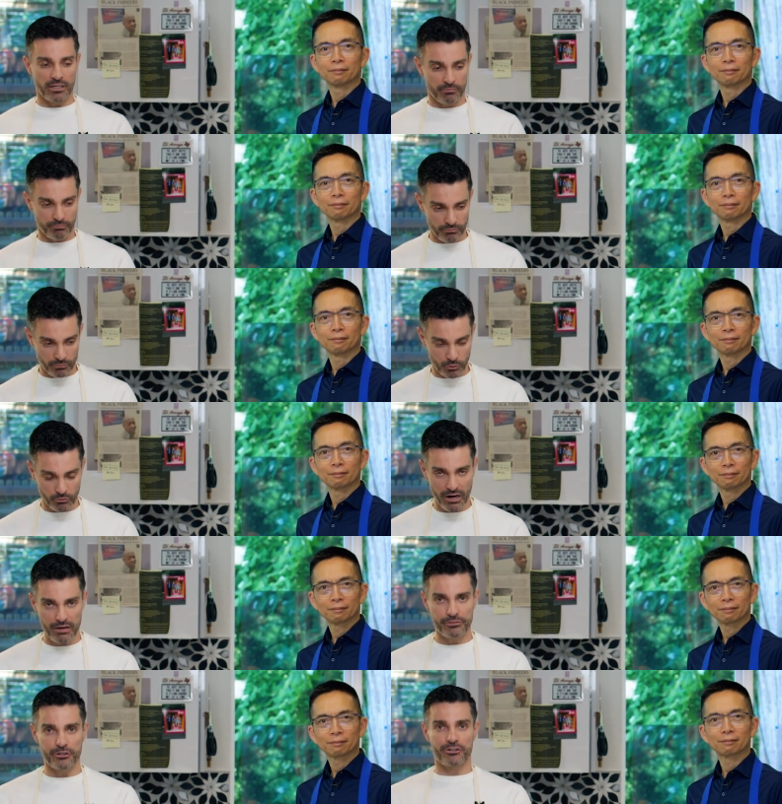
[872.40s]
Speaker 1: uh,
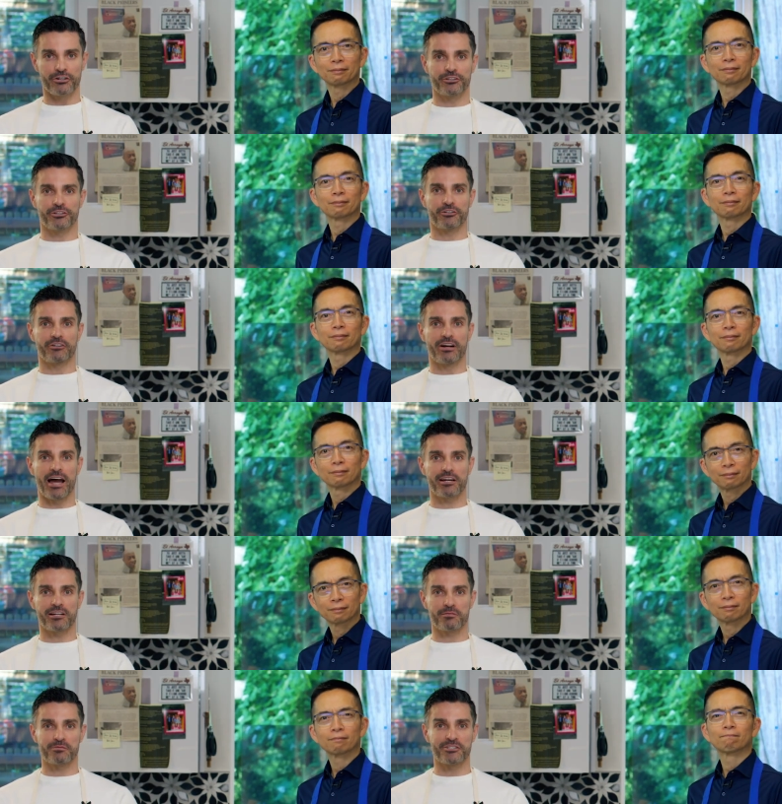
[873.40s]
grab your your
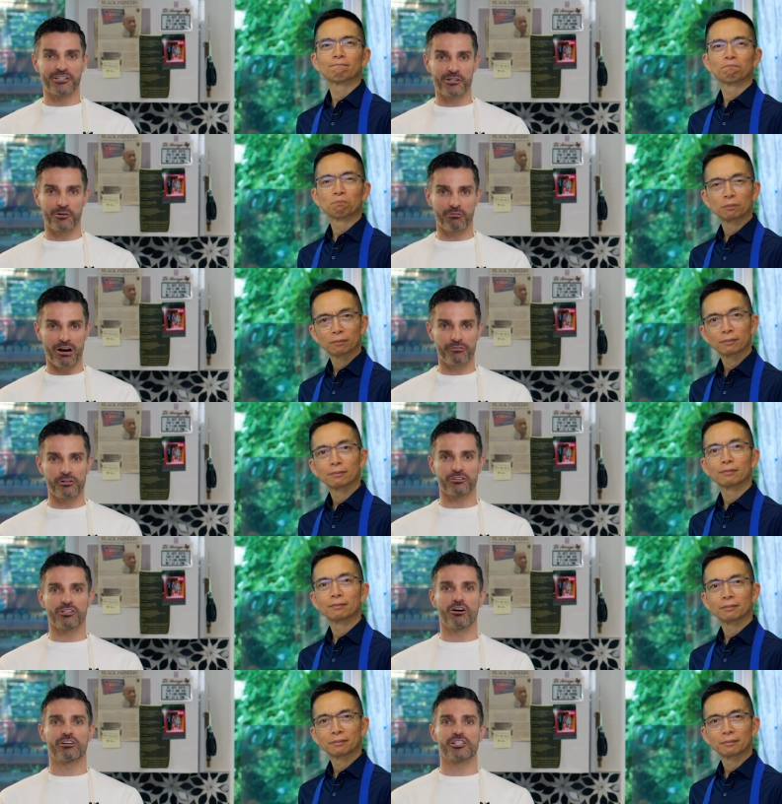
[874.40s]
items, you know, grab your
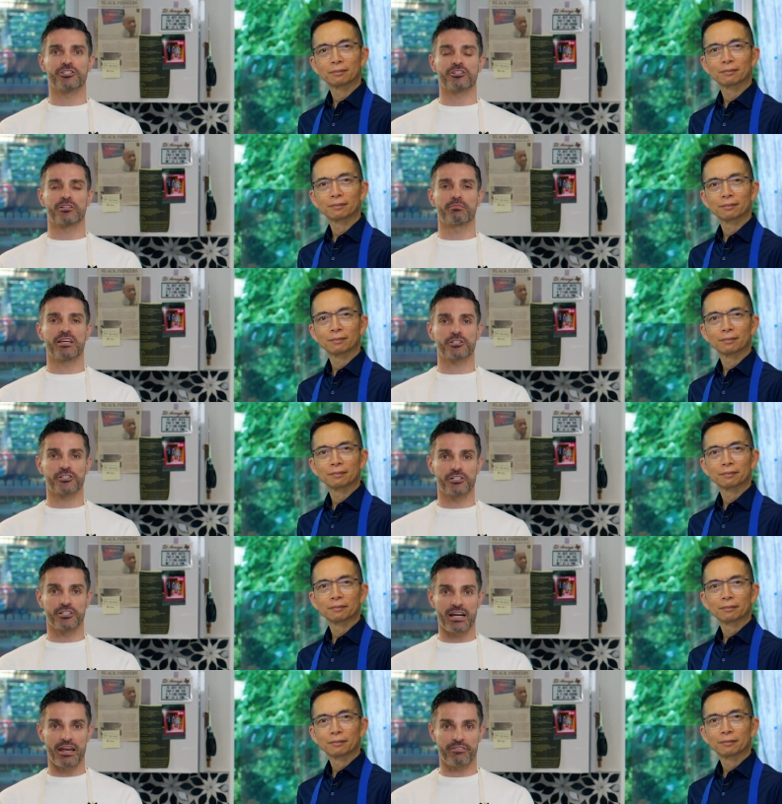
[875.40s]
knowledge and make
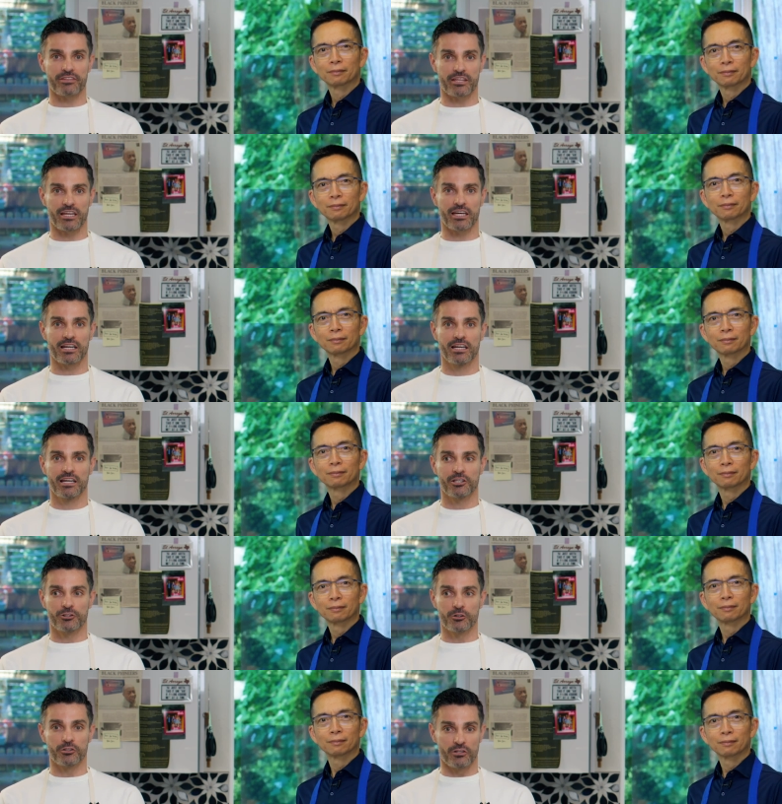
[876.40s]
sure everything,
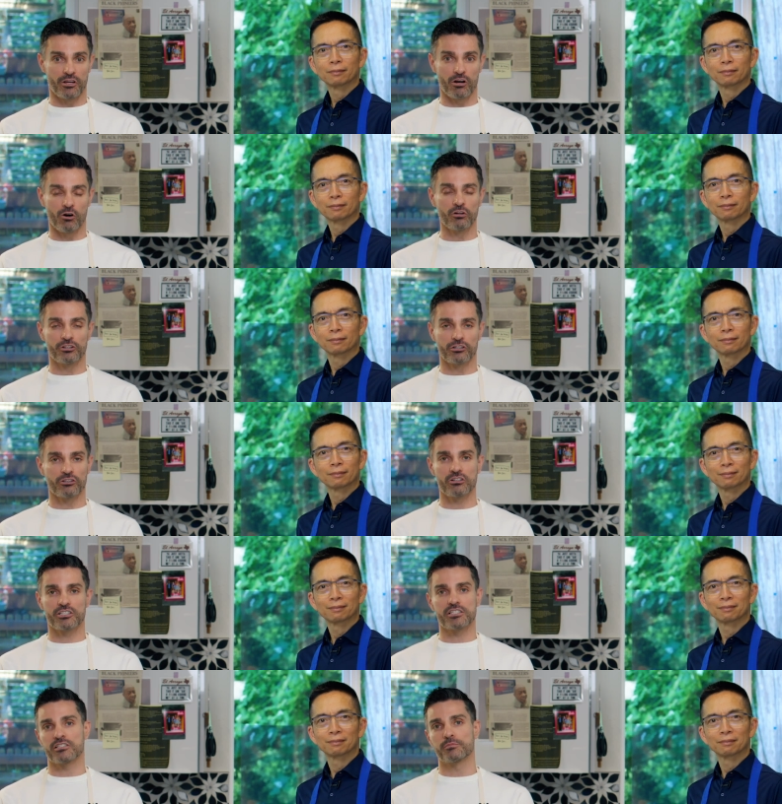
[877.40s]
you, all your
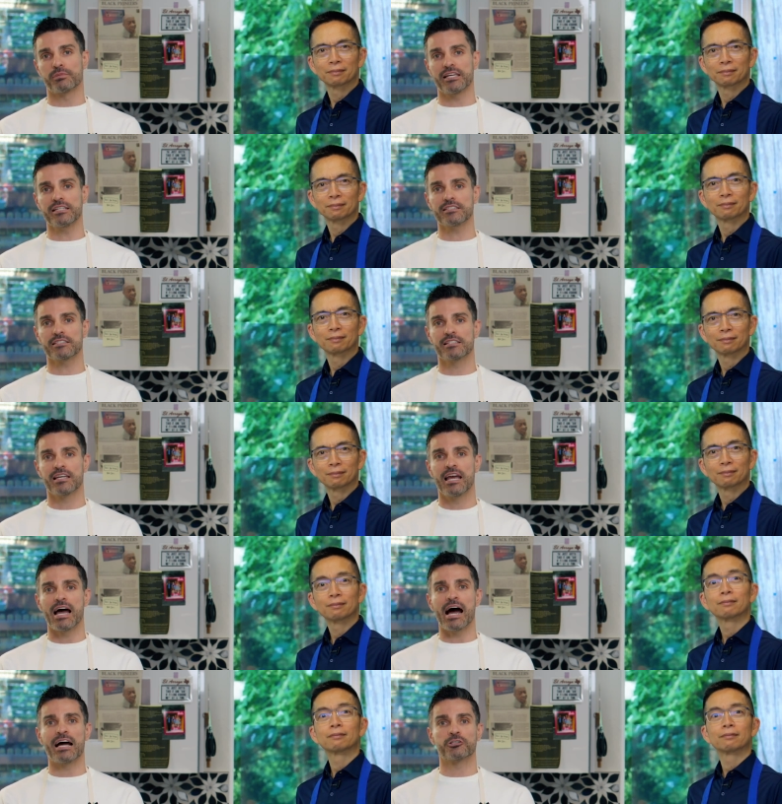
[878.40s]
knowledge is in place,
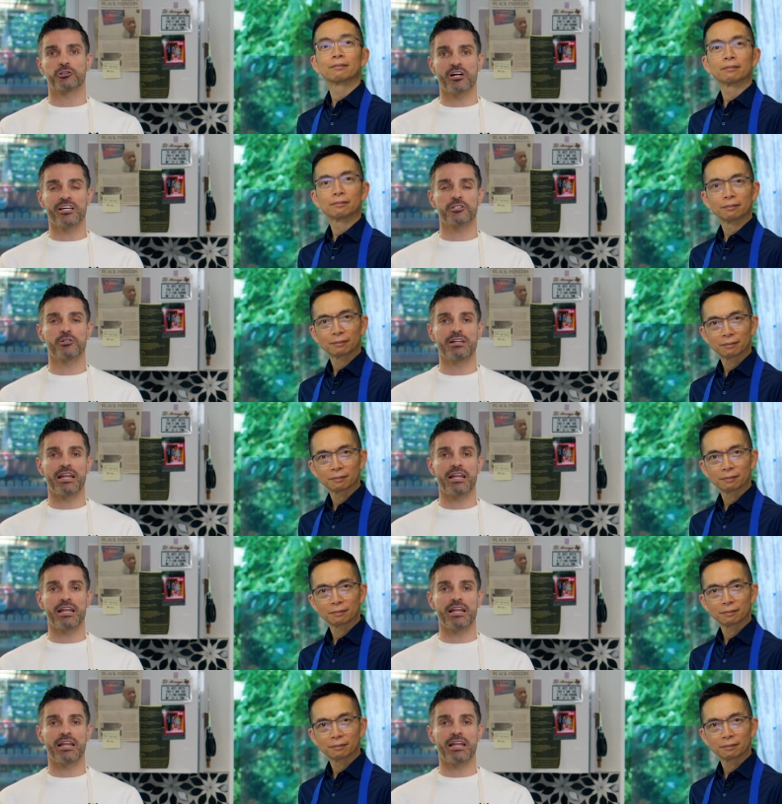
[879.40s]
and trying to